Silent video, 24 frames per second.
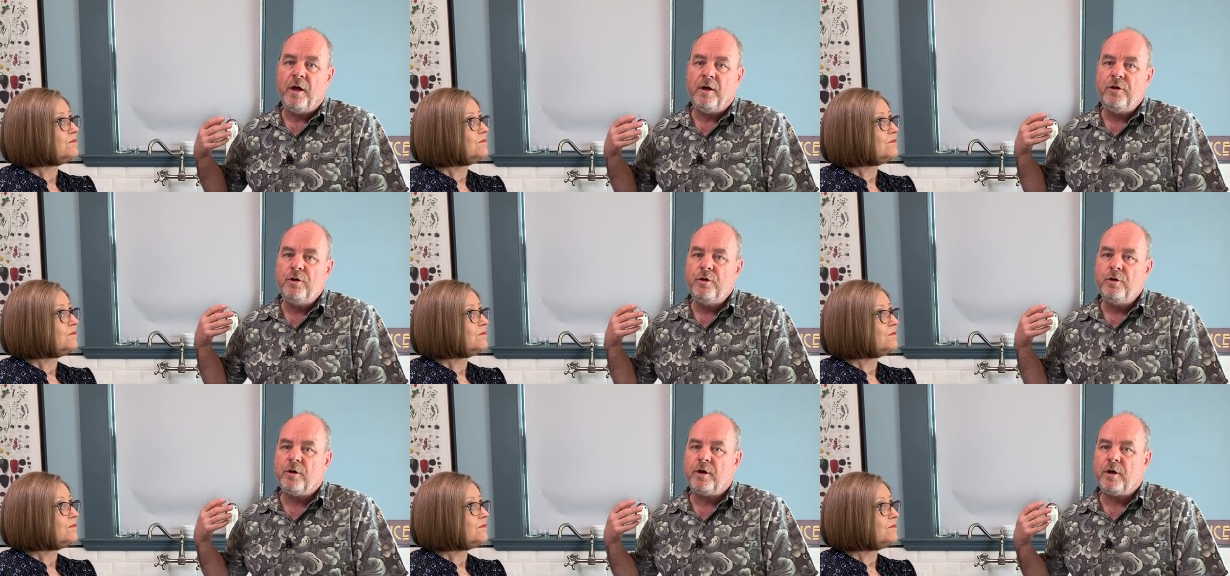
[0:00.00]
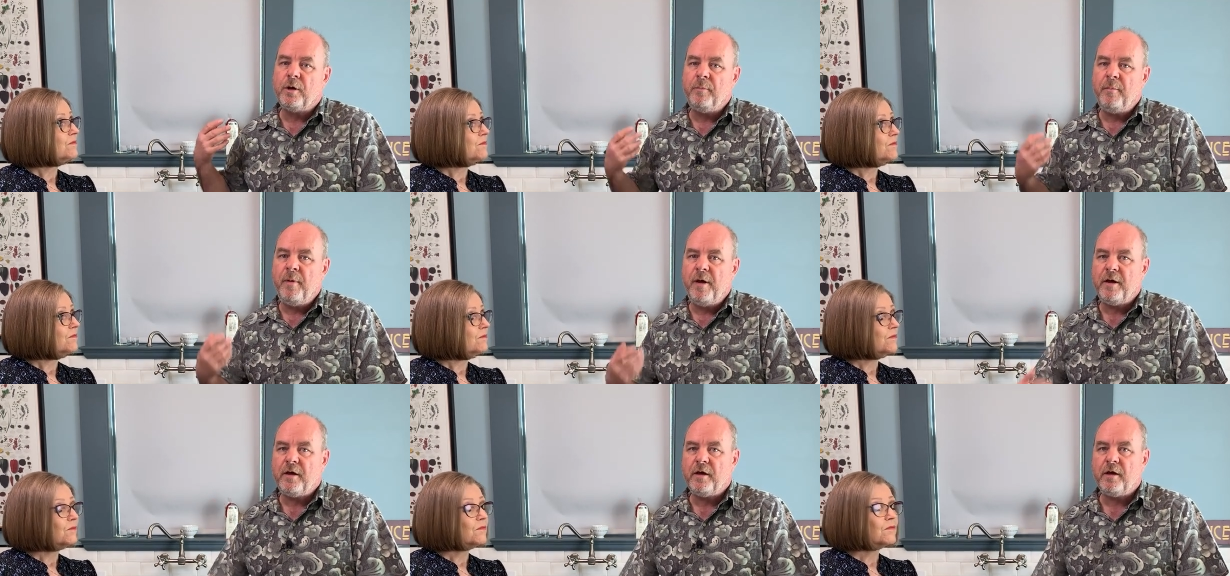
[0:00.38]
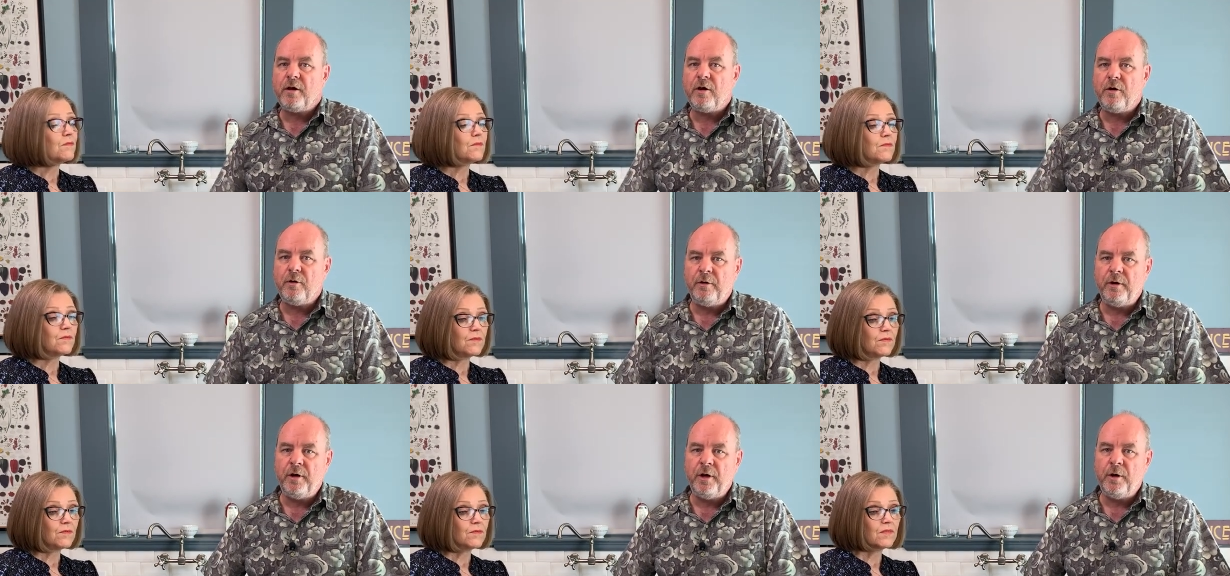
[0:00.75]
Speaker 1: You can make a
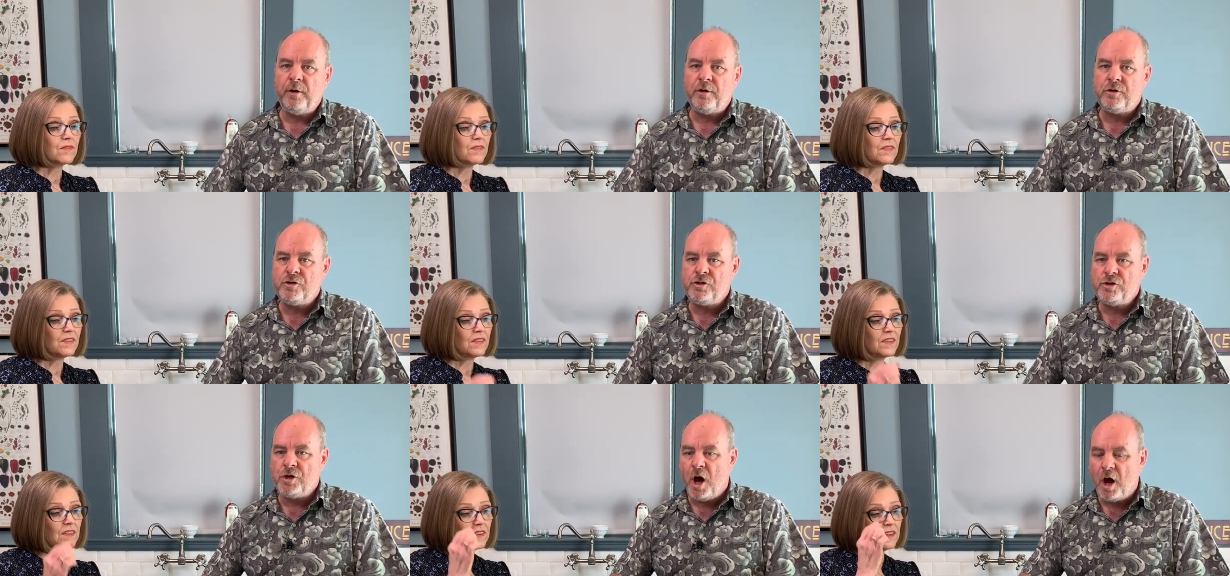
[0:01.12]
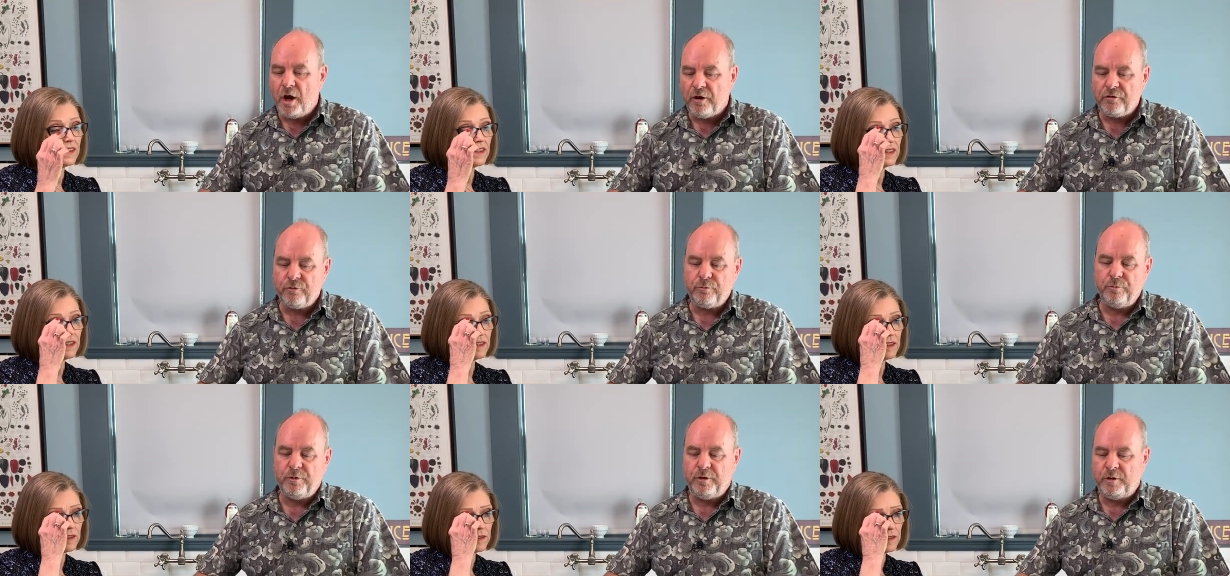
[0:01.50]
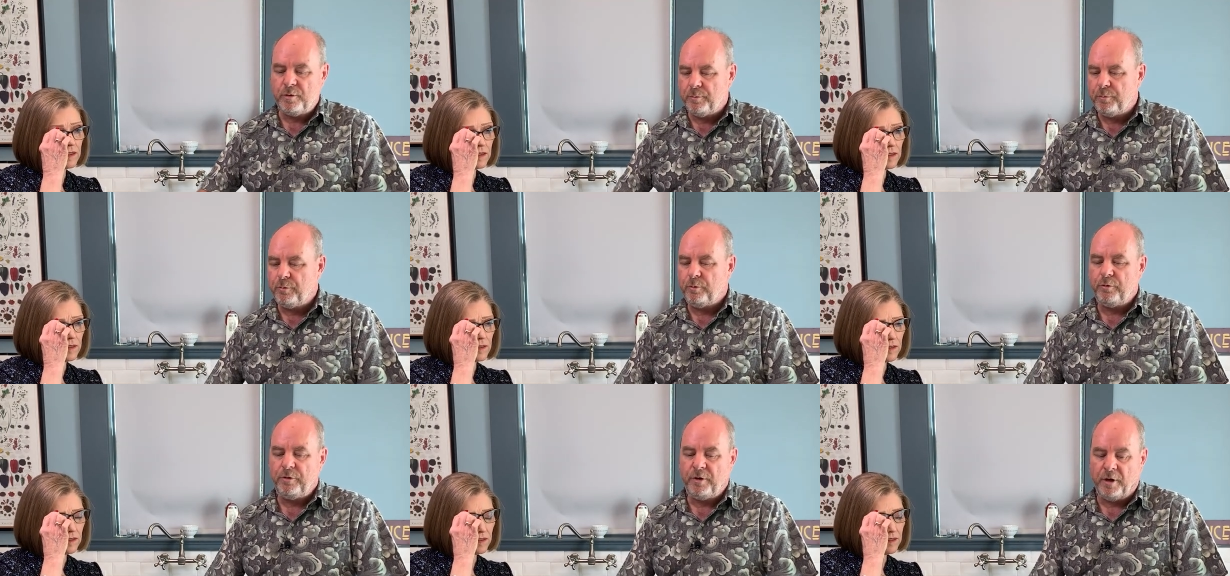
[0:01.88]
curry just with
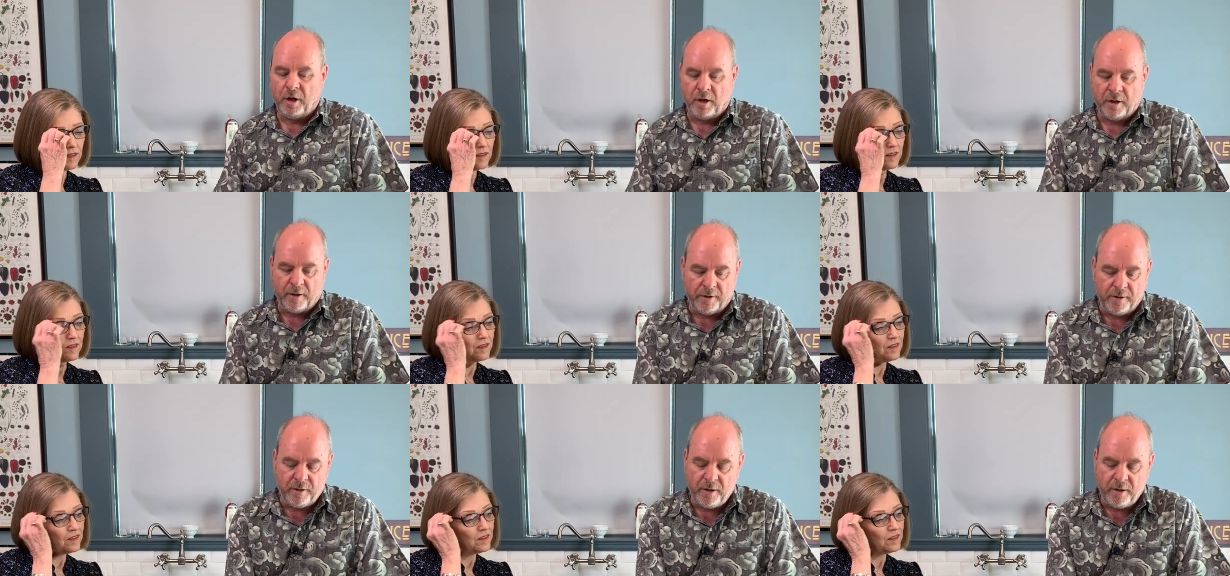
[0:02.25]
the bouillon.